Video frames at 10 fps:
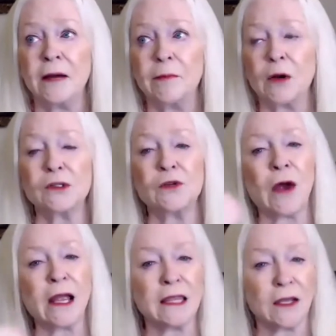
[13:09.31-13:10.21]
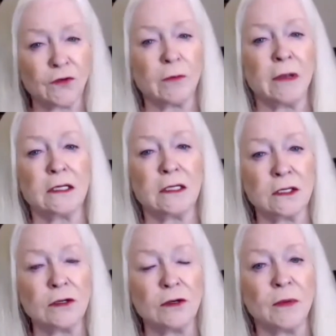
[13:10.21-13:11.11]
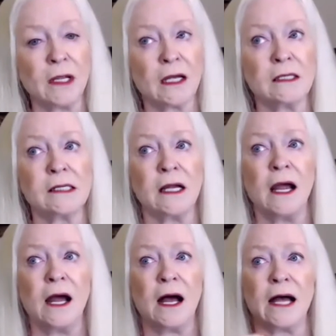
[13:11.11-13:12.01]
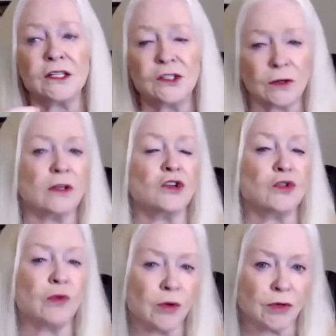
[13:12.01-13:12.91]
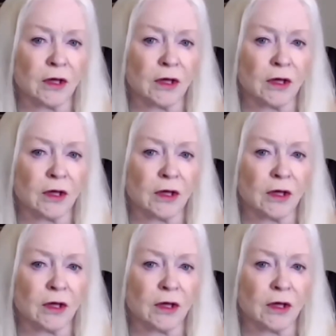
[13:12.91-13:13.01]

but it was the right thing for me to do because I stood in the truth.